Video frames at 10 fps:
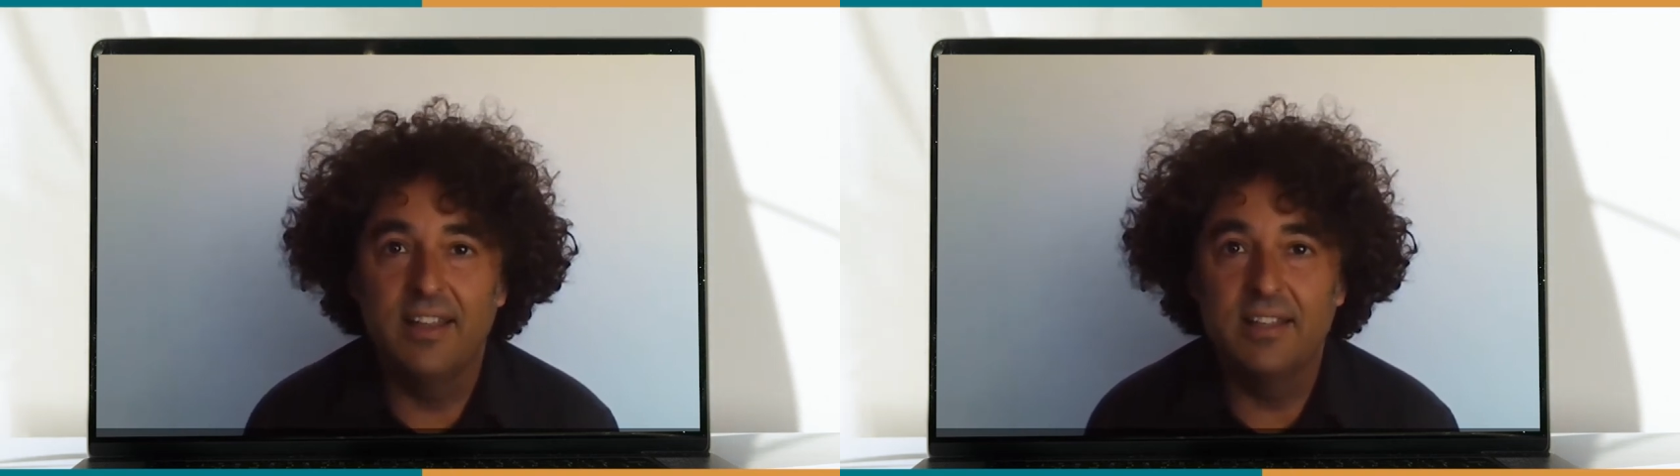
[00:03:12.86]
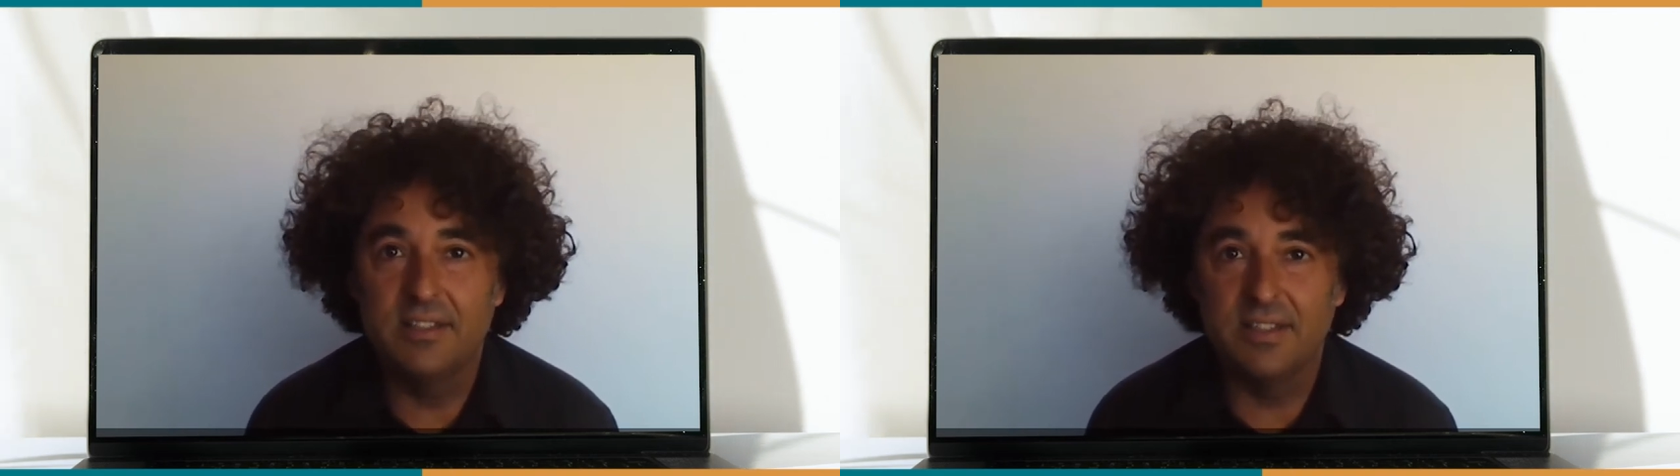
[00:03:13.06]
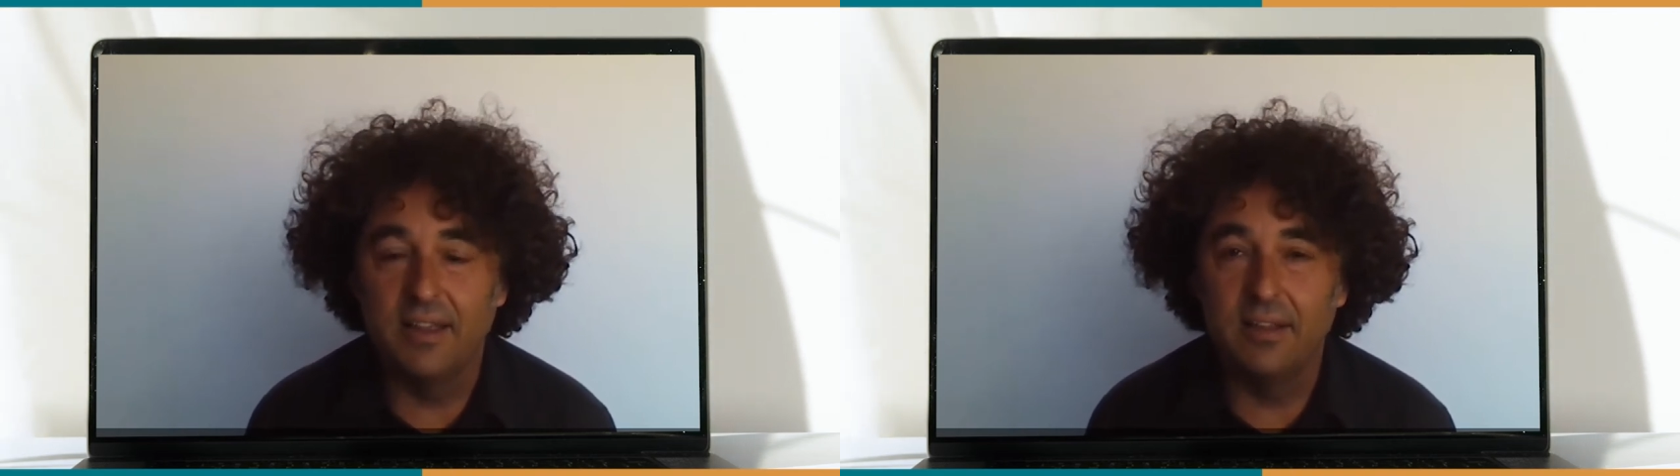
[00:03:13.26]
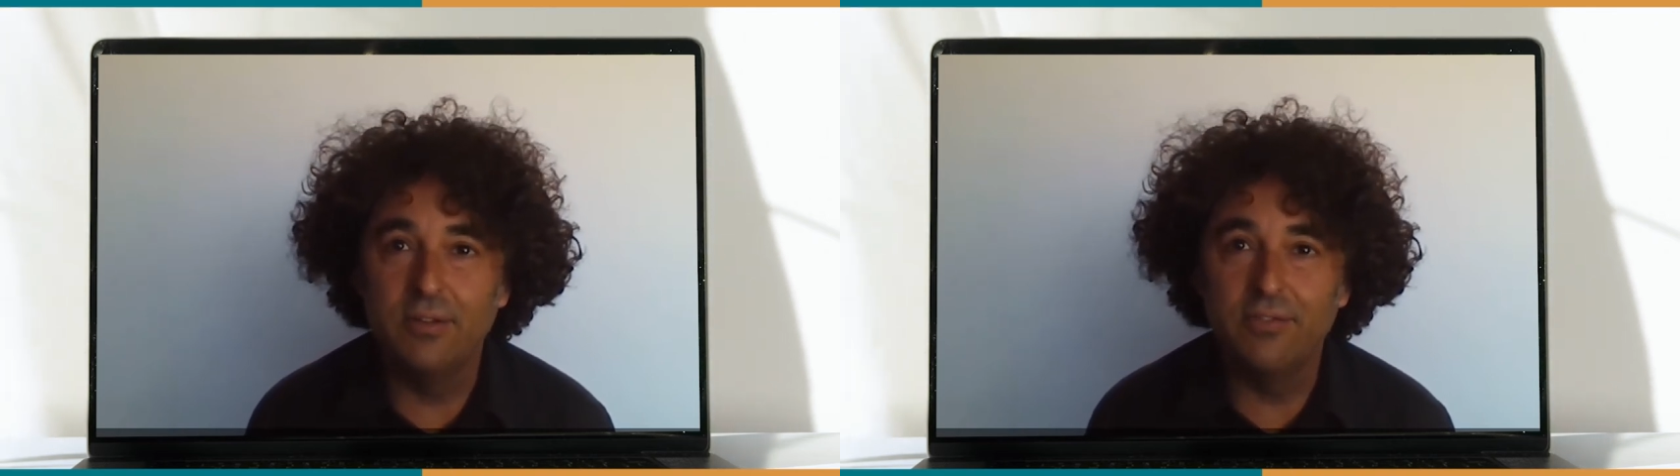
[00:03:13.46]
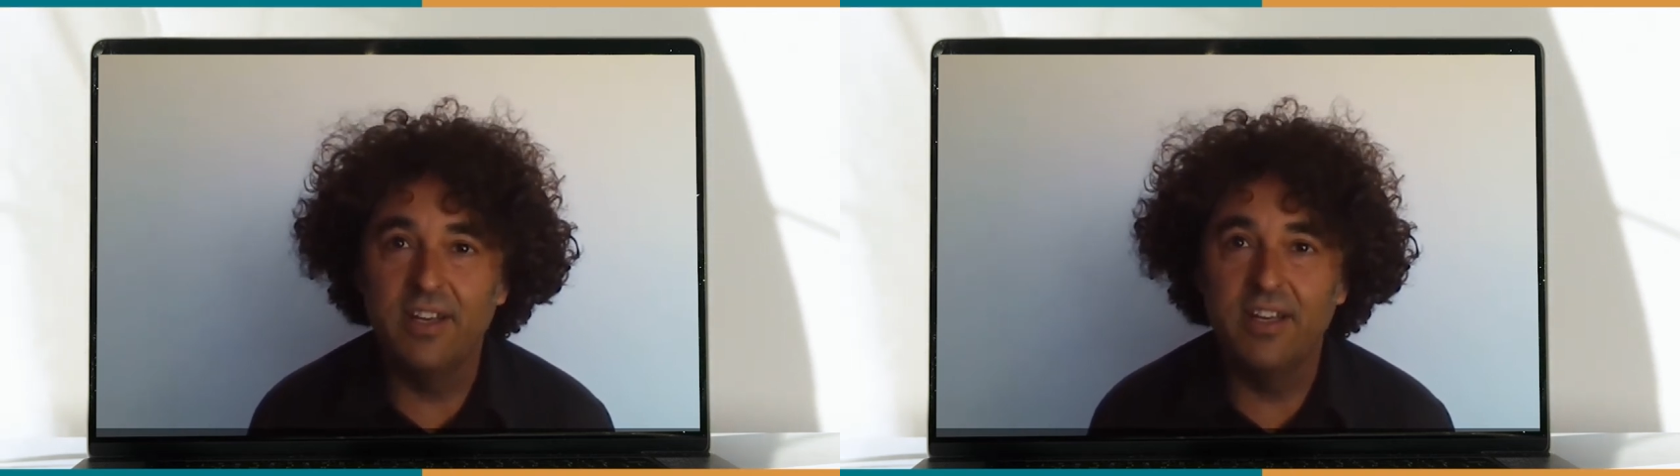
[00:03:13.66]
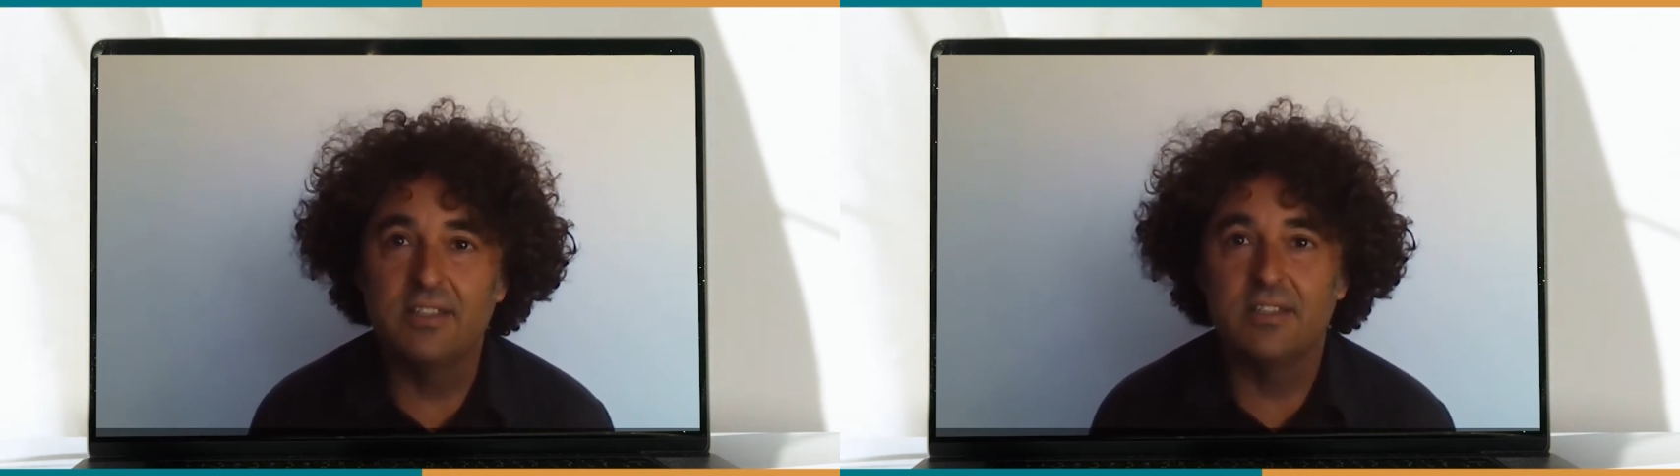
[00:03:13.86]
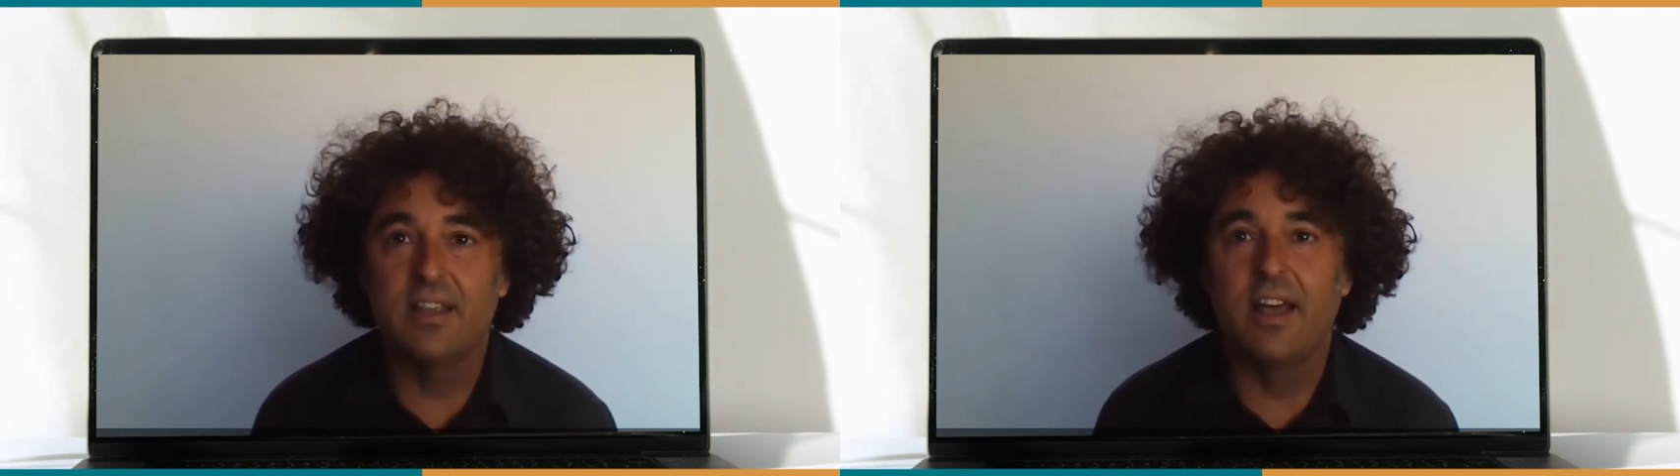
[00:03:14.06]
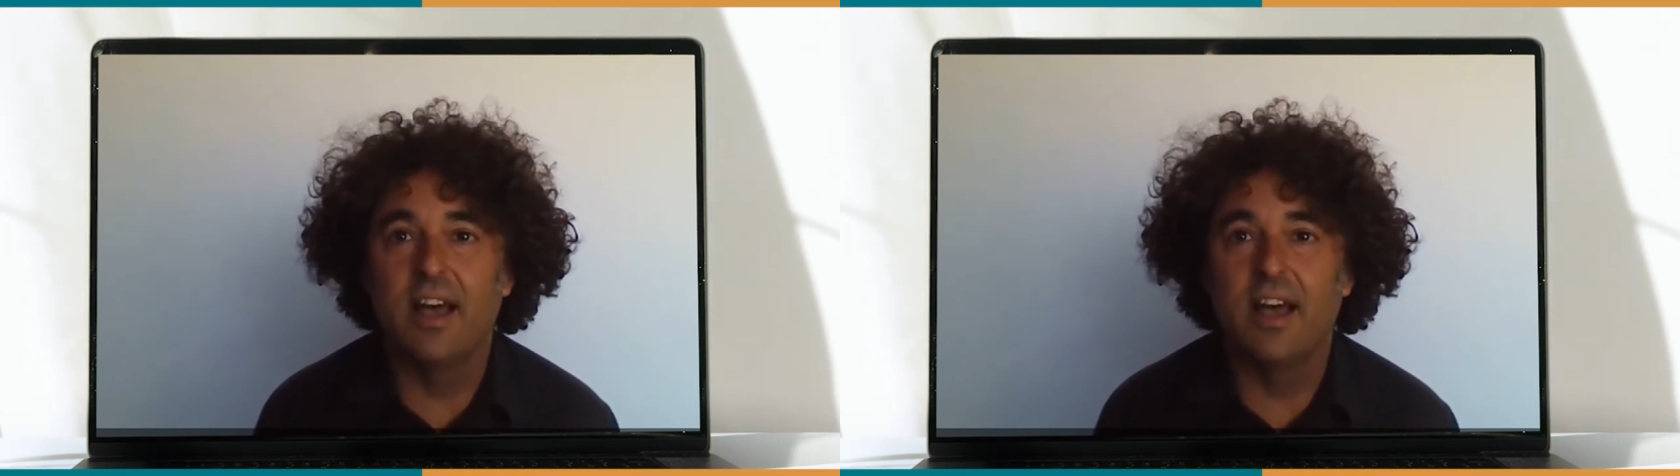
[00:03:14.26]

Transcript: it's time to finish